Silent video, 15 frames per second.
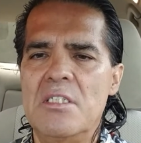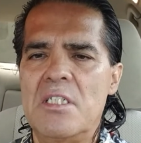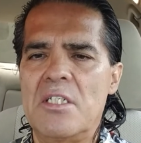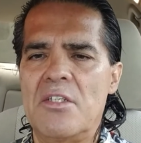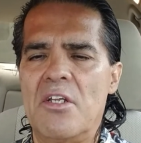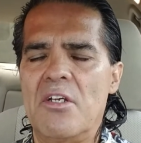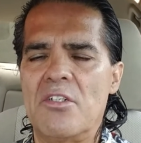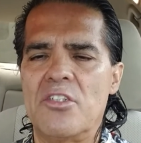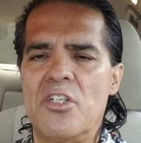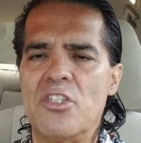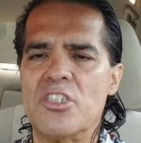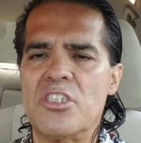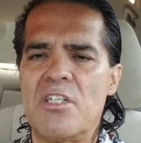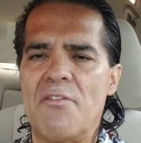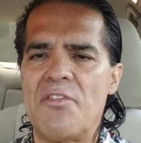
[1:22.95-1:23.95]
there's
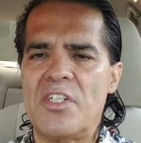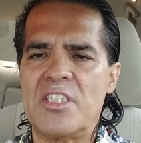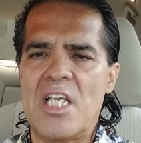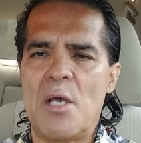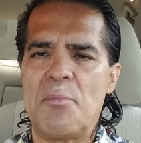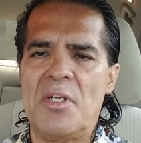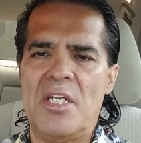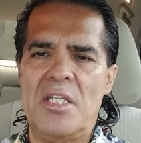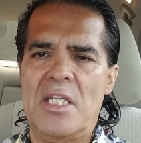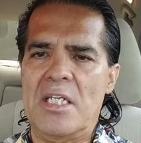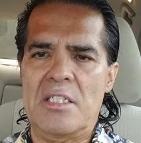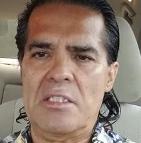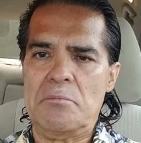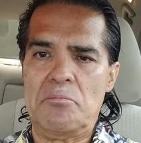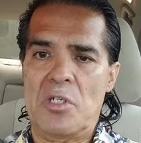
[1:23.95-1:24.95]
stuff that's happening that
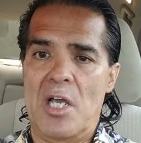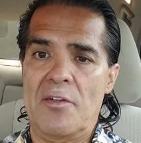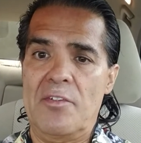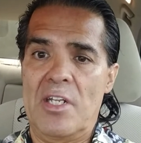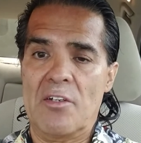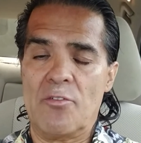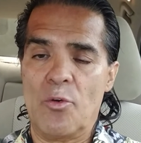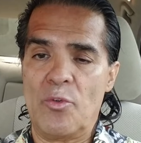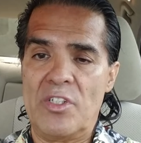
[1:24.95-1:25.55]
I never